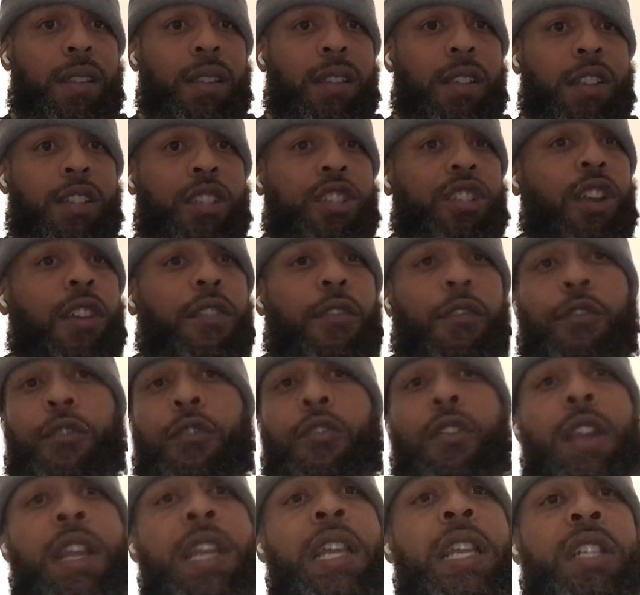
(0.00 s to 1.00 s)
Certain
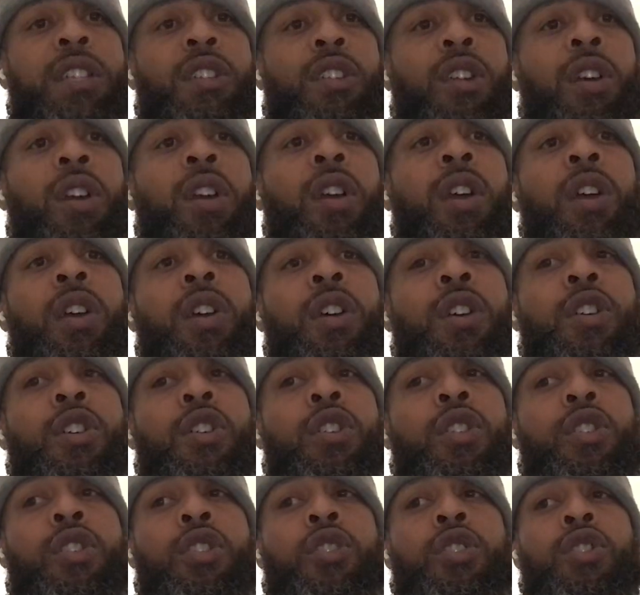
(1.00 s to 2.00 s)
friends
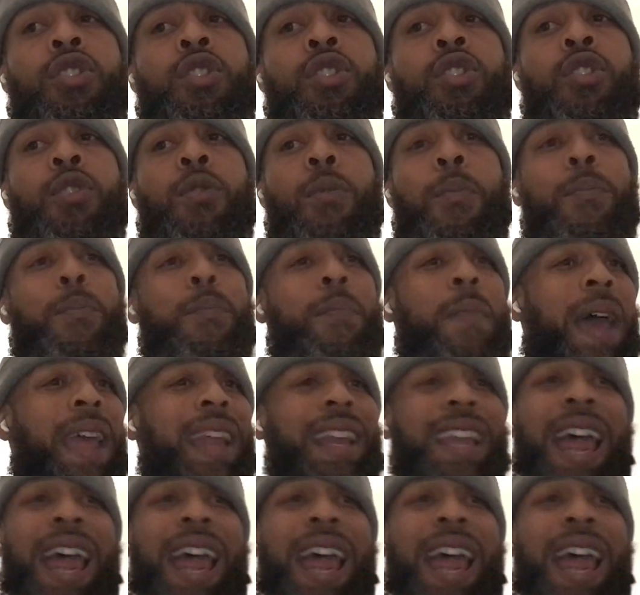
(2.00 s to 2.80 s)
might